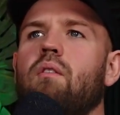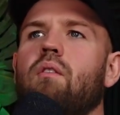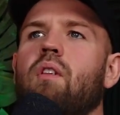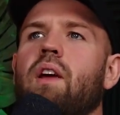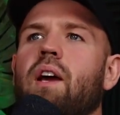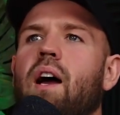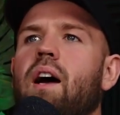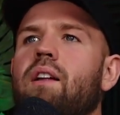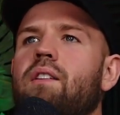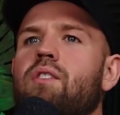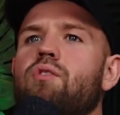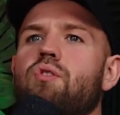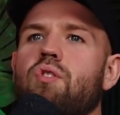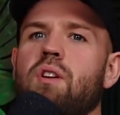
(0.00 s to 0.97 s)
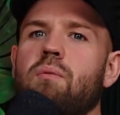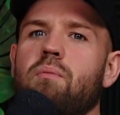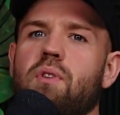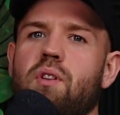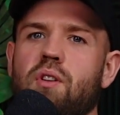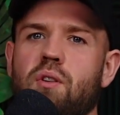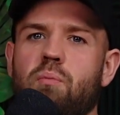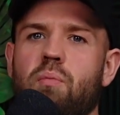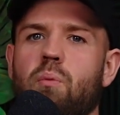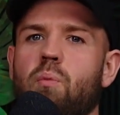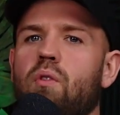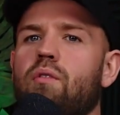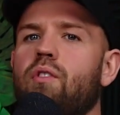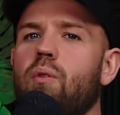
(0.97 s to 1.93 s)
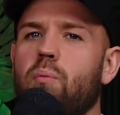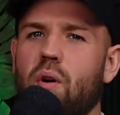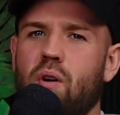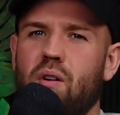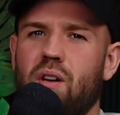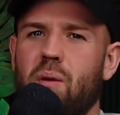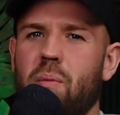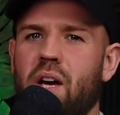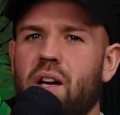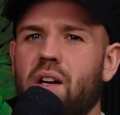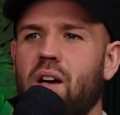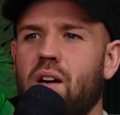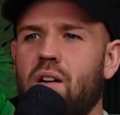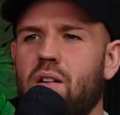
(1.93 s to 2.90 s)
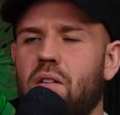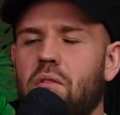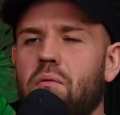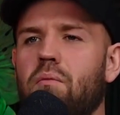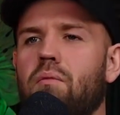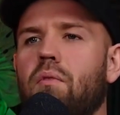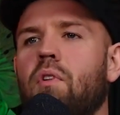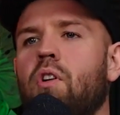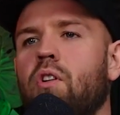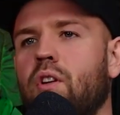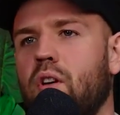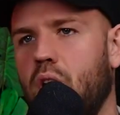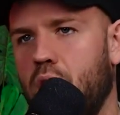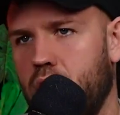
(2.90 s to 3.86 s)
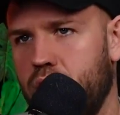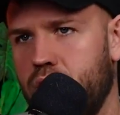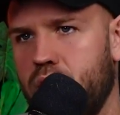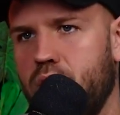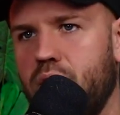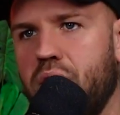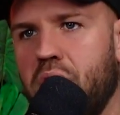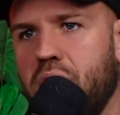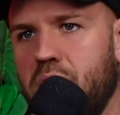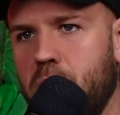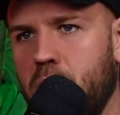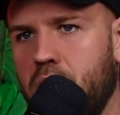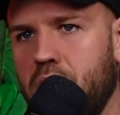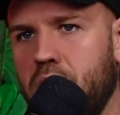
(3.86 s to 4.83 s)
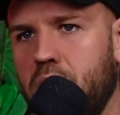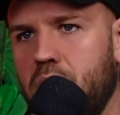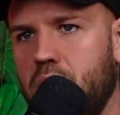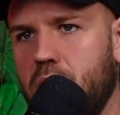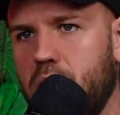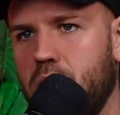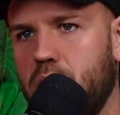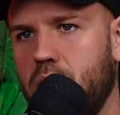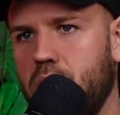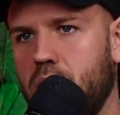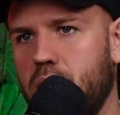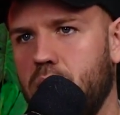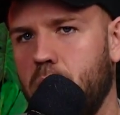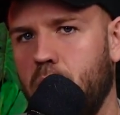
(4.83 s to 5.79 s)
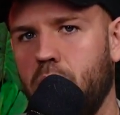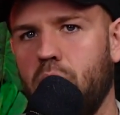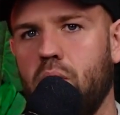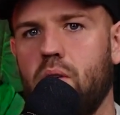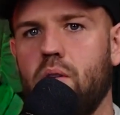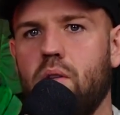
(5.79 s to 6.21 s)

like, I had this dream to promote football in America, so you got one hundred fifty million pounds,